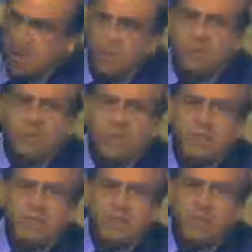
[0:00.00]
who
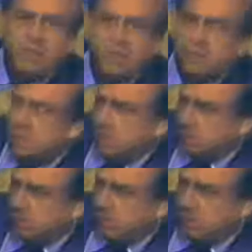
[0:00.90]
had great
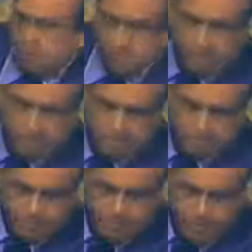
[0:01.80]
personal appeal?
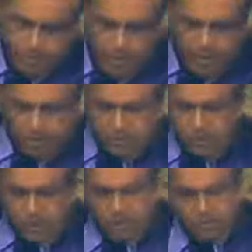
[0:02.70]

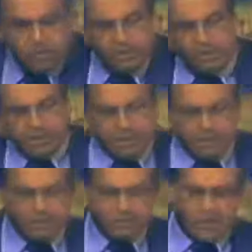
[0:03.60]
So
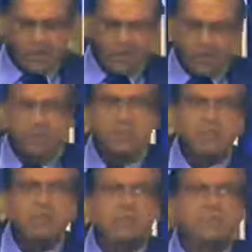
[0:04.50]
they decided
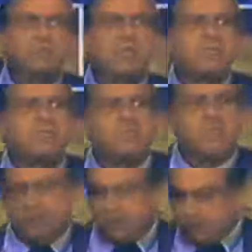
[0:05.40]
that the only strategy they could